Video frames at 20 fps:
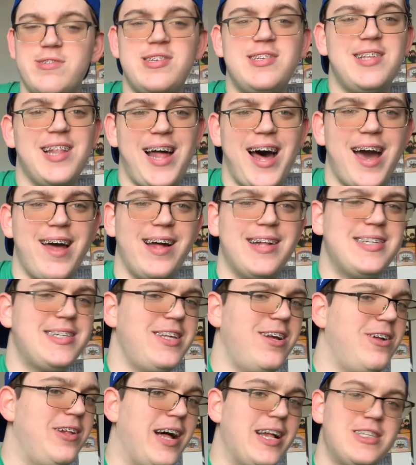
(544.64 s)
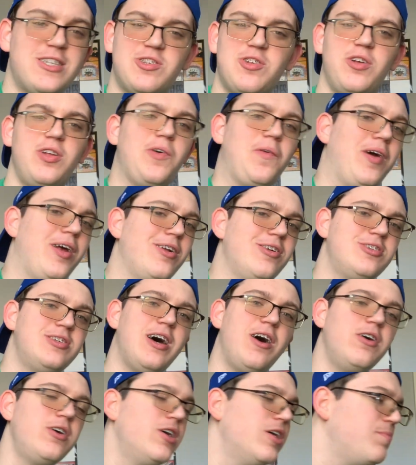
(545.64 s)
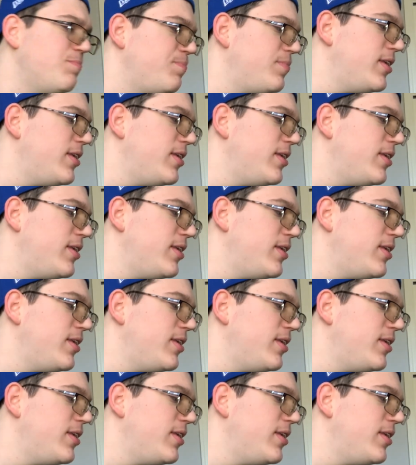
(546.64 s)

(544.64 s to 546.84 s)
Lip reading: slide. That's the only way it'll sound good.